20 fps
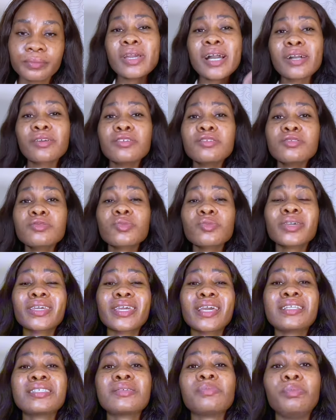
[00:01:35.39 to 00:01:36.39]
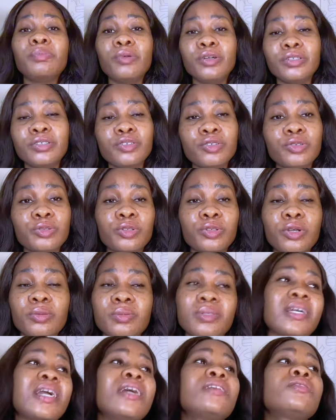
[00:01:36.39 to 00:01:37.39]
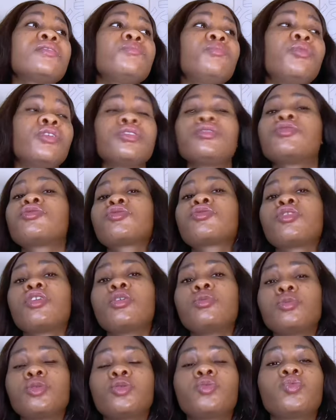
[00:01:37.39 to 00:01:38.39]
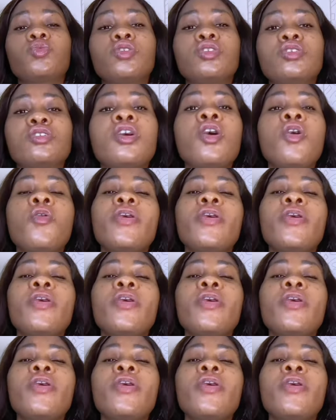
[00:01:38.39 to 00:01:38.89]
So you are going to get body scrubs, any body scrub you want,